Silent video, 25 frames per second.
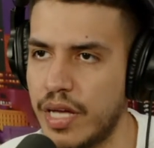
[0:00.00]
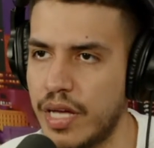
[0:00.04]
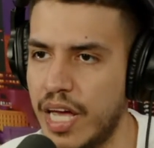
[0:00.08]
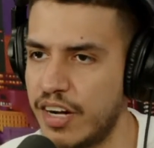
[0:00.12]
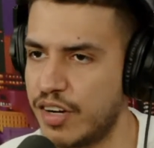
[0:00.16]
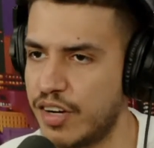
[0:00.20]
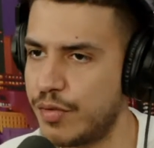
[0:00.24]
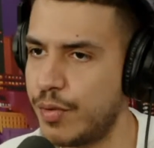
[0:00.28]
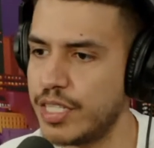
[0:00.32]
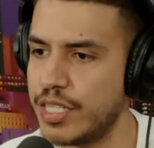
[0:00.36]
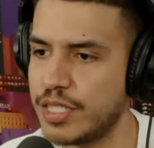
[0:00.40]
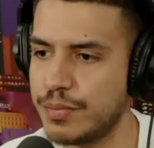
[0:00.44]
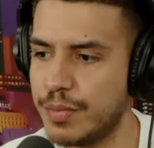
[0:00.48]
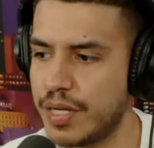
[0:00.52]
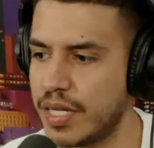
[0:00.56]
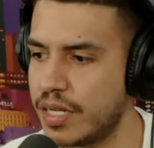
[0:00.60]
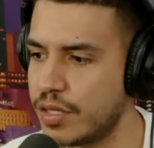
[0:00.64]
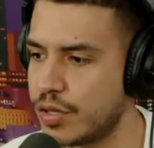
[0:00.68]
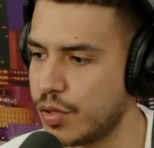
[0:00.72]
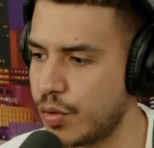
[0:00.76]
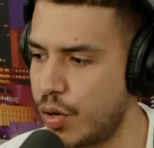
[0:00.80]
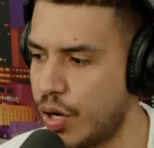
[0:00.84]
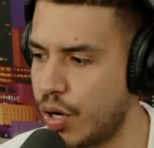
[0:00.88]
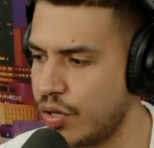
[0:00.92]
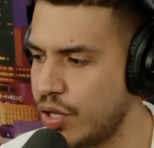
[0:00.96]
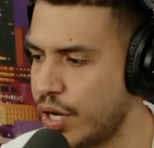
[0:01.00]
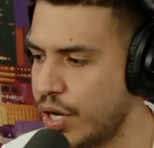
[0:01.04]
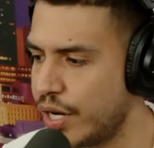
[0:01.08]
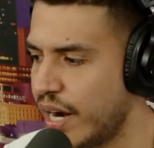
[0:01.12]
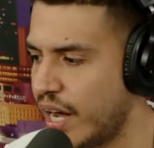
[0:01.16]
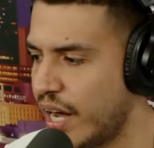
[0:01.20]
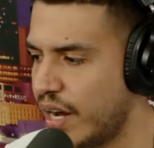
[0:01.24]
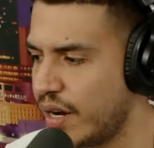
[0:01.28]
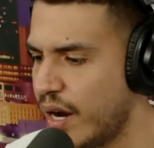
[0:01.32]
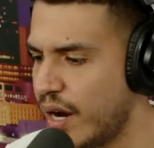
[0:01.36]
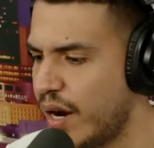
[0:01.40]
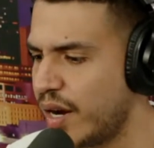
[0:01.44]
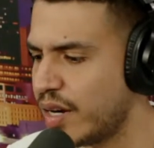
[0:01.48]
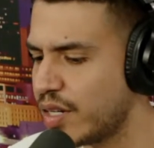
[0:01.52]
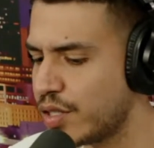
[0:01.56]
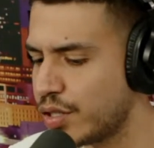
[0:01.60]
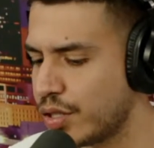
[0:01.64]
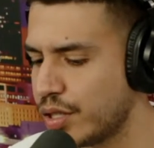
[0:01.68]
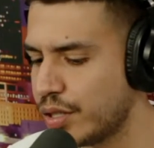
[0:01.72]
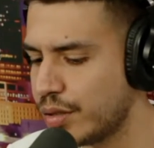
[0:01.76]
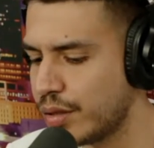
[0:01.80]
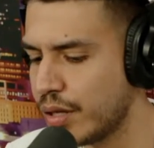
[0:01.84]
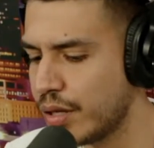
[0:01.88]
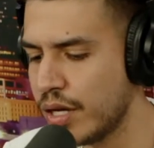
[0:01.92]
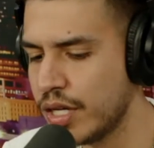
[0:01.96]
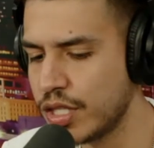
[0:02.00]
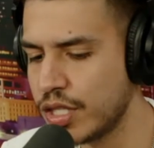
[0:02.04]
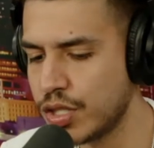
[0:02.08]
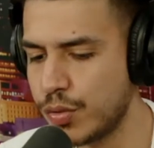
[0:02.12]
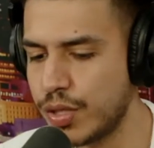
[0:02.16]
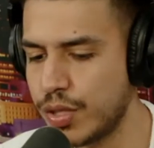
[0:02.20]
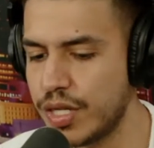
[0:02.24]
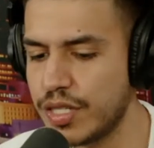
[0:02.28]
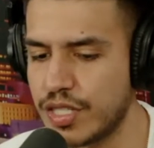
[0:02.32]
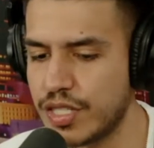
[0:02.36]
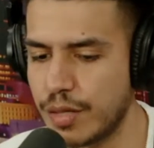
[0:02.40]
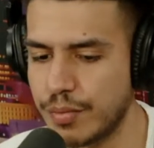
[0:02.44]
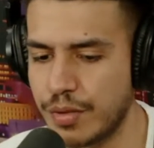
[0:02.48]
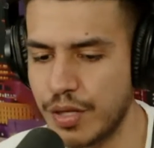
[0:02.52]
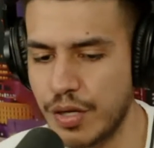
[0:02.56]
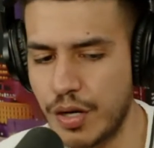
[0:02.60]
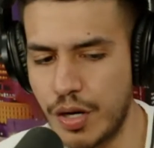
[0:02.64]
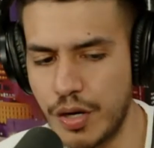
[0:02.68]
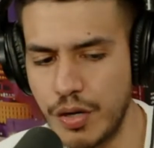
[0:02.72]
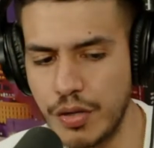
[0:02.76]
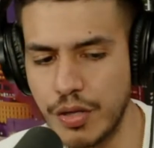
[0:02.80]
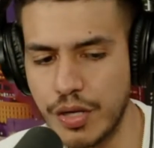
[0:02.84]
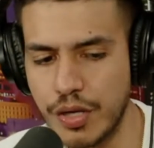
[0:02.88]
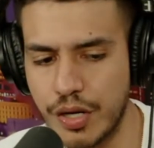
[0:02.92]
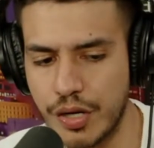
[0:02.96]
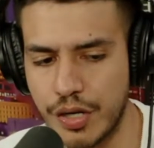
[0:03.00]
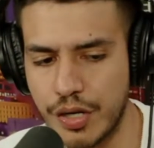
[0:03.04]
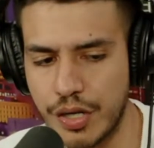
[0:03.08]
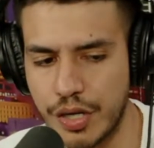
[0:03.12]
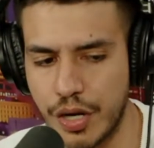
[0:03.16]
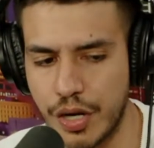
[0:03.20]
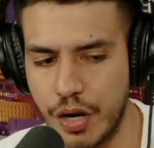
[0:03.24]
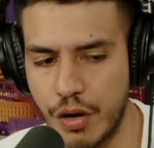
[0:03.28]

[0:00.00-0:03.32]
Everybody's meeting through online. I actually tweeted something earlier.